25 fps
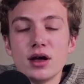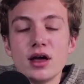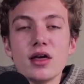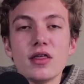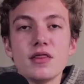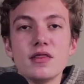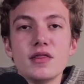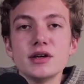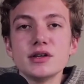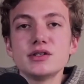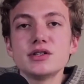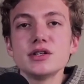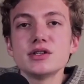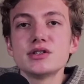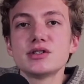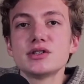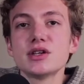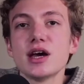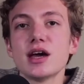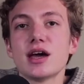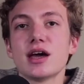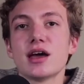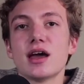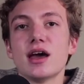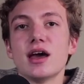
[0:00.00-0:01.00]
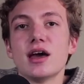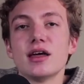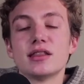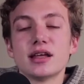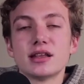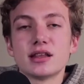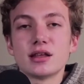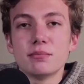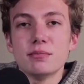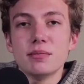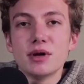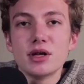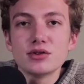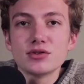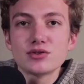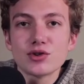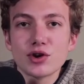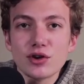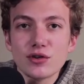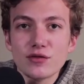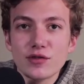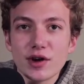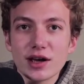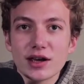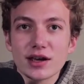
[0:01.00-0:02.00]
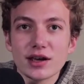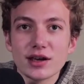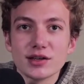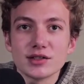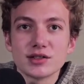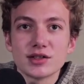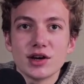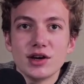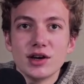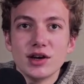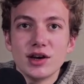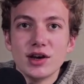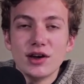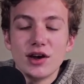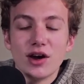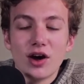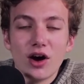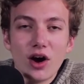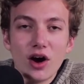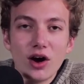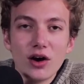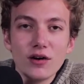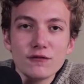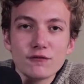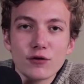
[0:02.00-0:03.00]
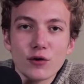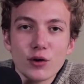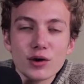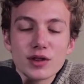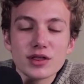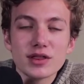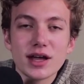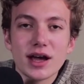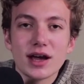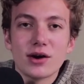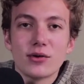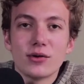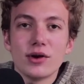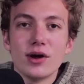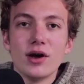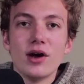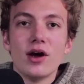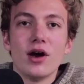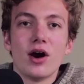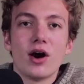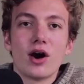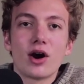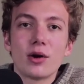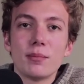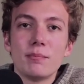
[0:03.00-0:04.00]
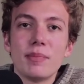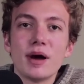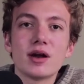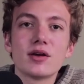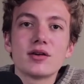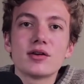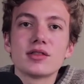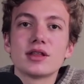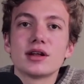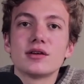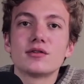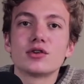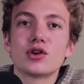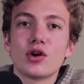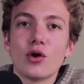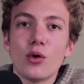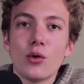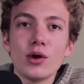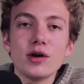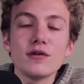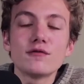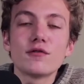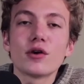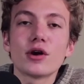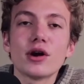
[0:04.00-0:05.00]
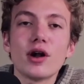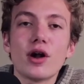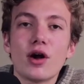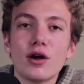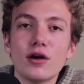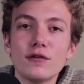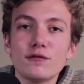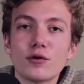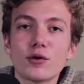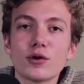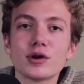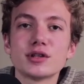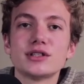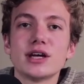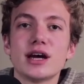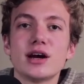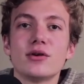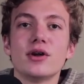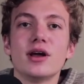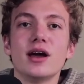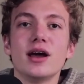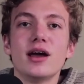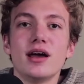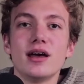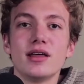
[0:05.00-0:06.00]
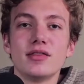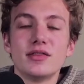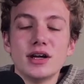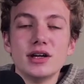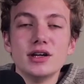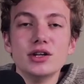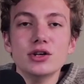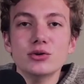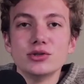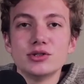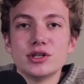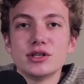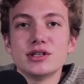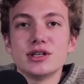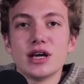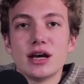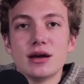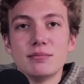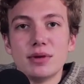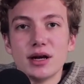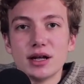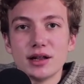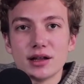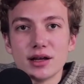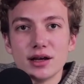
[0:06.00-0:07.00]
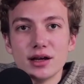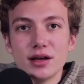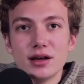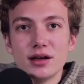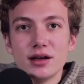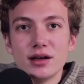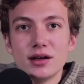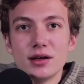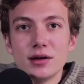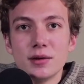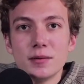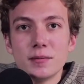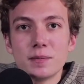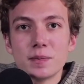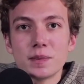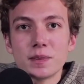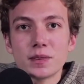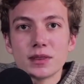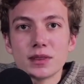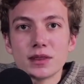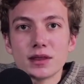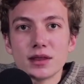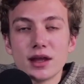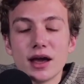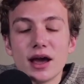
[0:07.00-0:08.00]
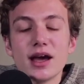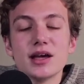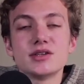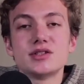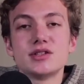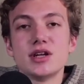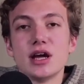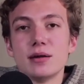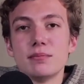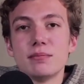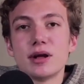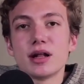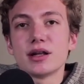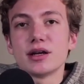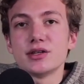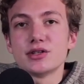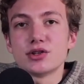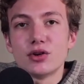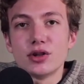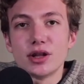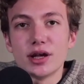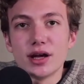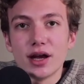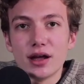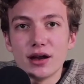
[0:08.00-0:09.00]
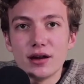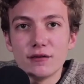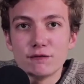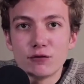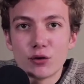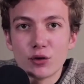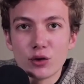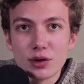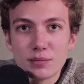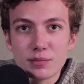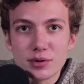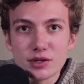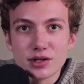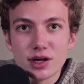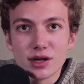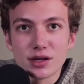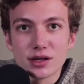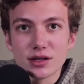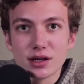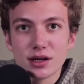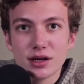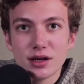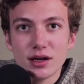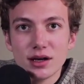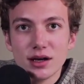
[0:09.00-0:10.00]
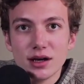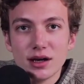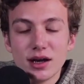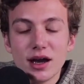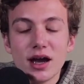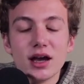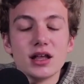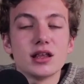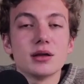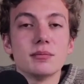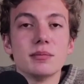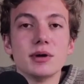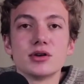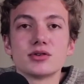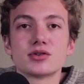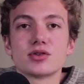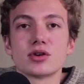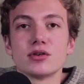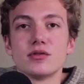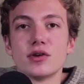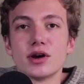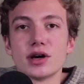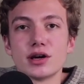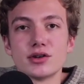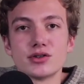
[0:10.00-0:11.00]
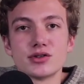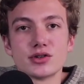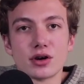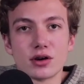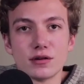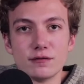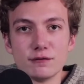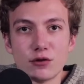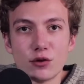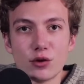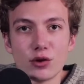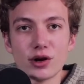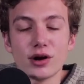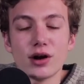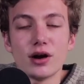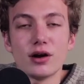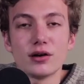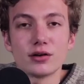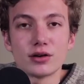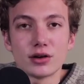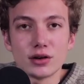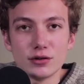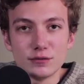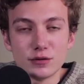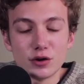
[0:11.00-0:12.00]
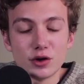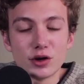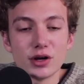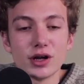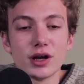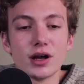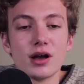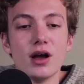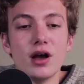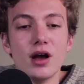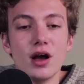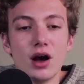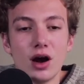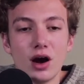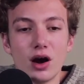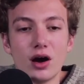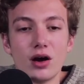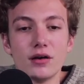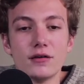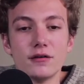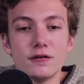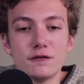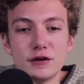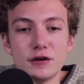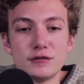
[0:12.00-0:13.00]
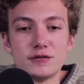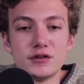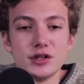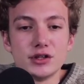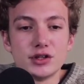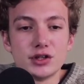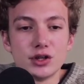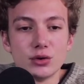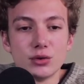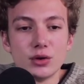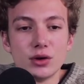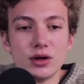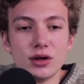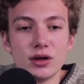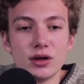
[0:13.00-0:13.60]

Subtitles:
This is saying that the Minnesota Vikings on fourth down are better than going for it on fourth down than using Dan Bailey, as Dan Bailey is only hitting 40%, and the Minnesota Vikings are converting on 52.